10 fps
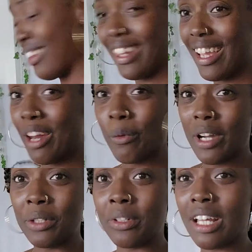Like, I don't
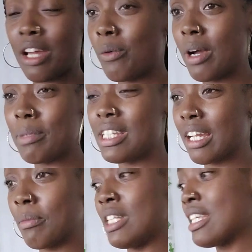want to do that. I don't want to be
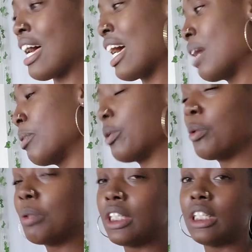taking my time and
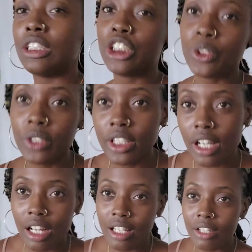opening and showing
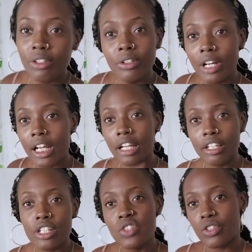y'all like, oh, I got
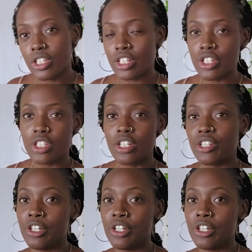this for such and such.